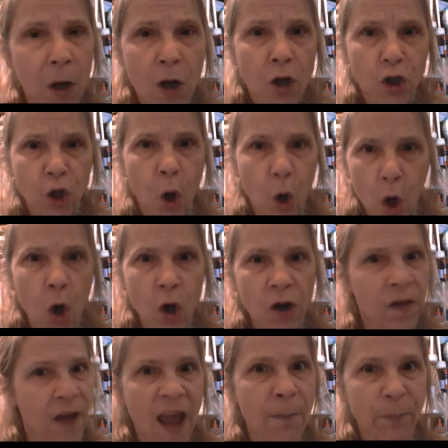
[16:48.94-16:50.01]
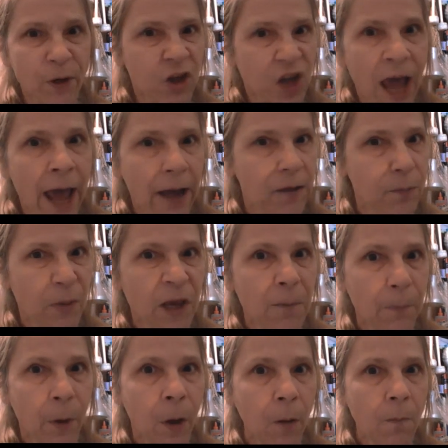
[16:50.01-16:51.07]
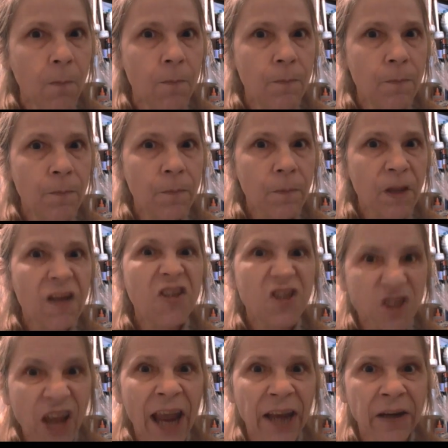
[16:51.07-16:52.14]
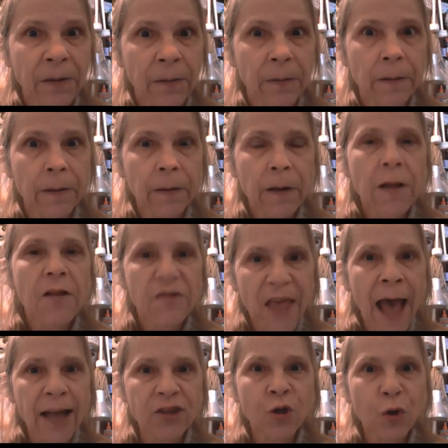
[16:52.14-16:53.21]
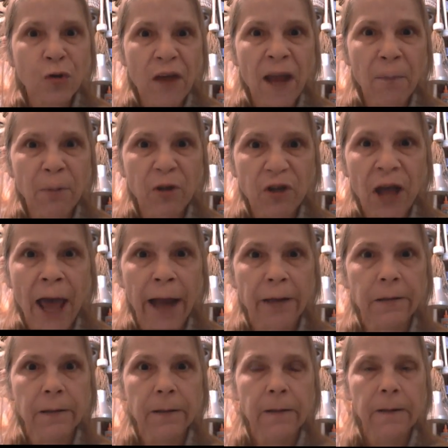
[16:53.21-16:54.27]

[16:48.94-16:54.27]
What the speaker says: So who do they protect, people? Satan. That's who they protect.